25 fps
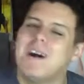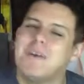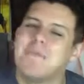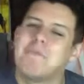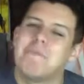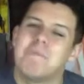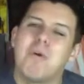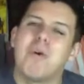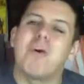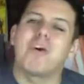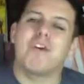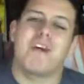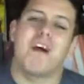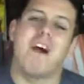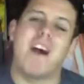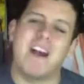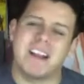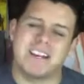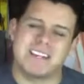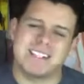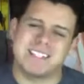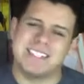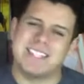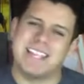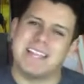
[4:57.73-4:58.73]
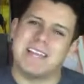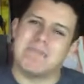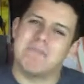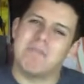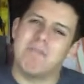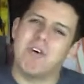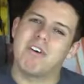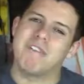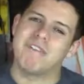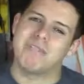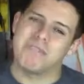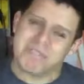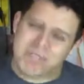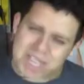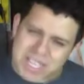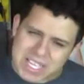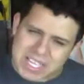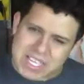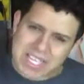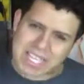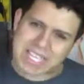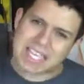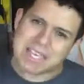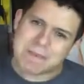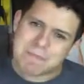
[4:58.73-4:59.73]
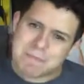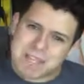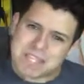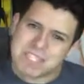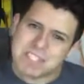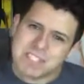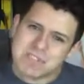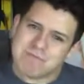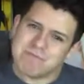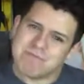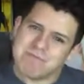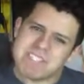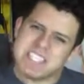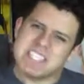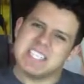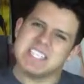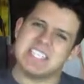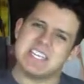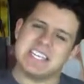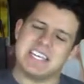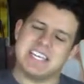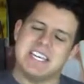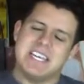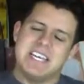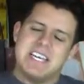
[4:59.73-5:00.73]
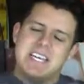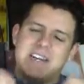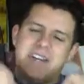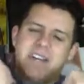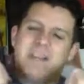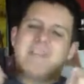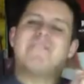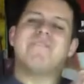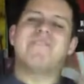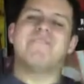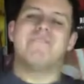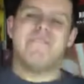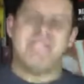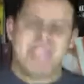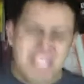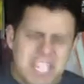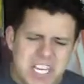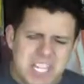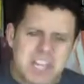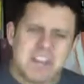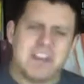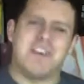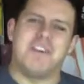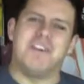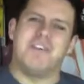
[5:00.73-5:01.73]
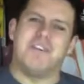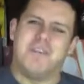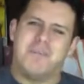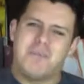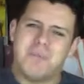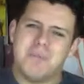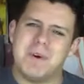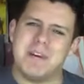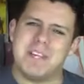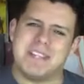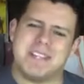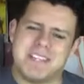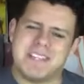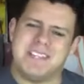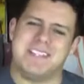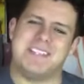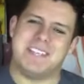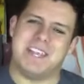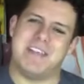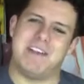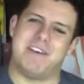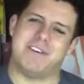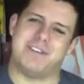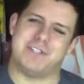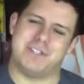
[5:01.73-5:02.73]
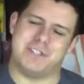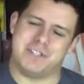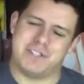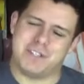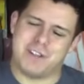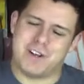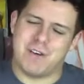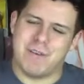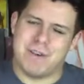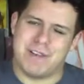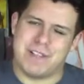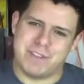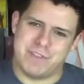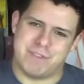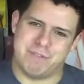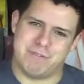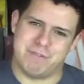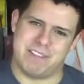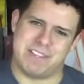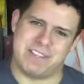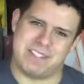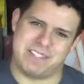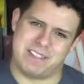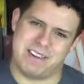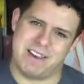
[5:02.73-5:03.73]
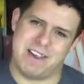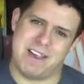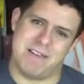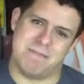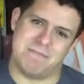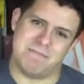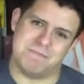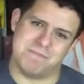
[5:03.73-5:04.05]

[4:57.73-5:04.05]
more hearts and more feeling. It makes you really feel what these characters are going through this time.